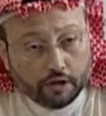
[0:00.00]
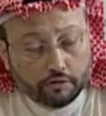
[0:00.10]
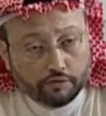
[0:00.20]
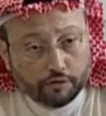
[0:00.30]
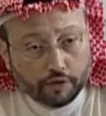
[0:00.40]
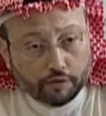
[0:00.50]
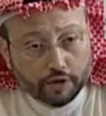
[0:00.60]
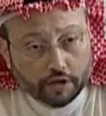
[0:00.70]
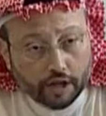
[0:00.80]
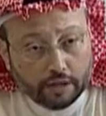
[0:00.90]
a lot of work
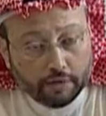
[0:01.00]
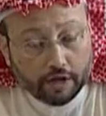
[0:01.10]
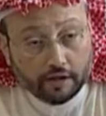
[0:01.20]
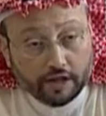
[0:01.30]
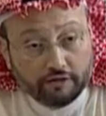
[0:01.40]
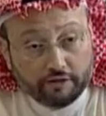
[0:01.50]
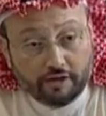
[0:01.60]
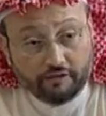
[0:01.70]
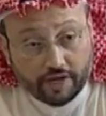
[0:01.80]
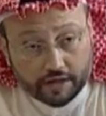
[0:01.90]
with the Taliban. They even
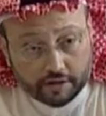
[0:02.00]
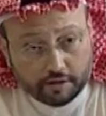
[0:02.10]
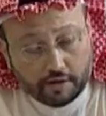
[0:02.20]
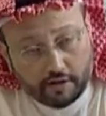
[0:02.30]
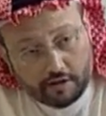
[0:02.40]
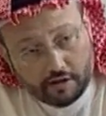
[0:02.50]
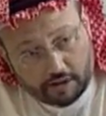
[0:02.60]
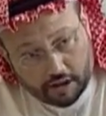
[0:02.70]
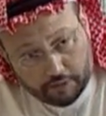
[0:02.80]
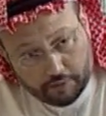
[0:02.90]
invited
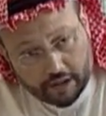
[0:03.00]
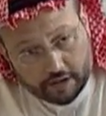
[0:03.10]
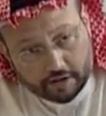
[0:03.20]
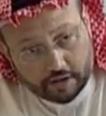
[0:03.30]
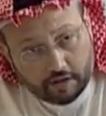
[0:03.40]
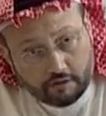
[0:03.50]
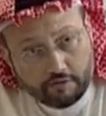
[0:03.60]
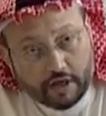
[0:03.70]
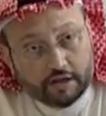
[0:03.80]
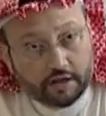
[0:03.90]
Taliban's
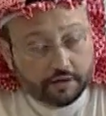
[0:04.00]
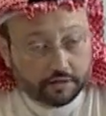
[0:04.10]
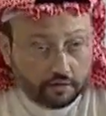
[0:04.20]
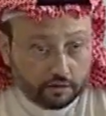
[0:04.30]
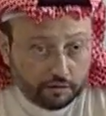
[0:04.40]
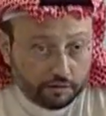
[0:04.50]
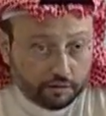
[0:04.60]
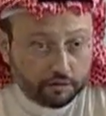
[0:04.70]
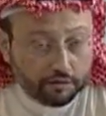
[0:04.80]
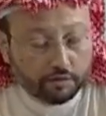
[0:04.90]
fighters
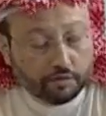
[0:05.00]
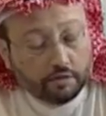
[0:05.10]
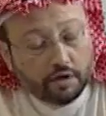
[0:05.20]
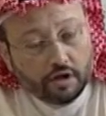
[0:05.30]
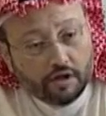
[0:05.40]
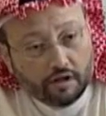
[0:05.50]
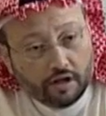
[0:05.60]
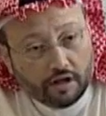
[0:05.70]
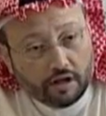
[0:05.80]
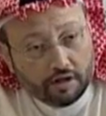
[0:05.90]
to
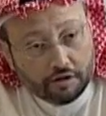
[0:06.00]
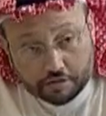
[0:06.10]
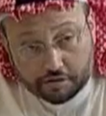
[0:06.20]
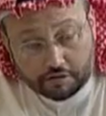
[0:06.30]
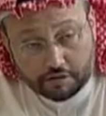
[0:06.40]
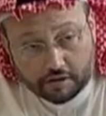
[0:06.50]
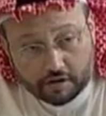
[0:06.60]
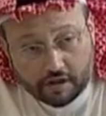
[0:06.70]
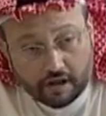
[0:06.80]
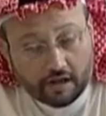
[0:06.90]
Houston.
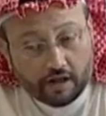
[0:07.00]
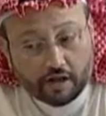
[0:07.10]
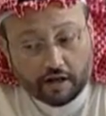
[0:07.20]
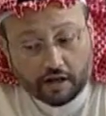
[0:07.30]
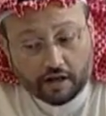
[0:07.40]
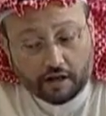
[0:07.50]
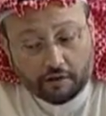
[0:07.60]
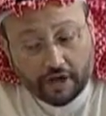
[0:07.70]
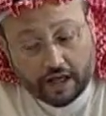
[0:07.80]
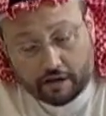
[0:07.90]

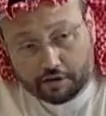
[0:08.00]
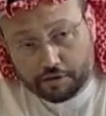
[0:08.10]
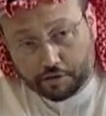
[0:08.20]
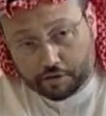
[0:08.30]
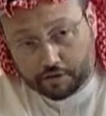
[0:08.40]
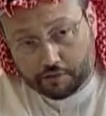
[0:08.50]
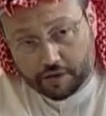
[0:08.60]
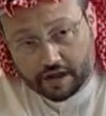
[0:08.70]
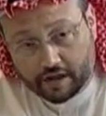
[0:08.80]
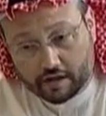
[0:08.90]
We are not sure
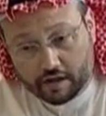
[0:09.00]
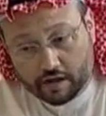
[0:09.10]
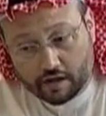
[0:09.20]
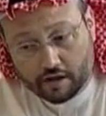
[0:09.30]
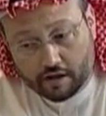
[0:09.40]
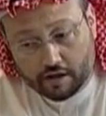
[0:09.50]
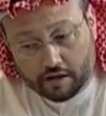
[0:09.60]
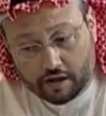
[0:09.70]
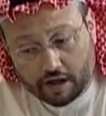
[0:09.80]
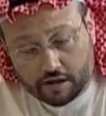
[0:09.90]
whether
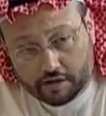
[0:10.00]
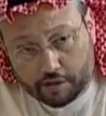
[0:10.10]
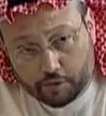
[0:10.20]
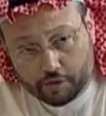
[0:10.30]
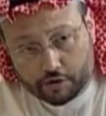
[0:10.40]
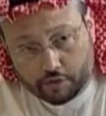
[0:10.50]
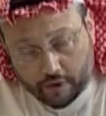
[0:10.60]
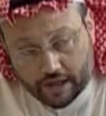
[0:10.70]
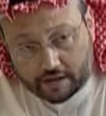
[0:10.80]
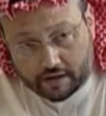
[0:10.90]
that support
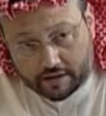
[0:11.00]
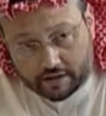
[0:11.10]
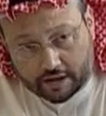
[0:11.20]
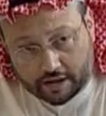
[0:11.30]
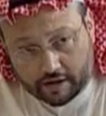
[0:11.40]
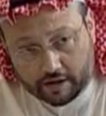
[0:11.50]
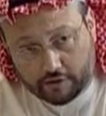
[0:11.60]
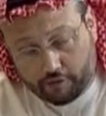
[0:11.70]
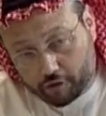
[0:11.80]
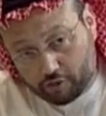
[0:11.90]
was translated in
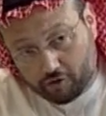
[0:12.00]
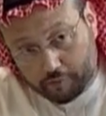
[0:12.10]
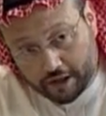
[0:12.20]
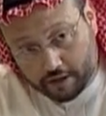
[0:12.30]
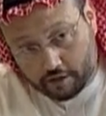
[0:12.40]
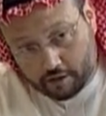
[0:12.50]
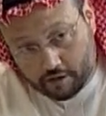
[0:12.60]
the form of money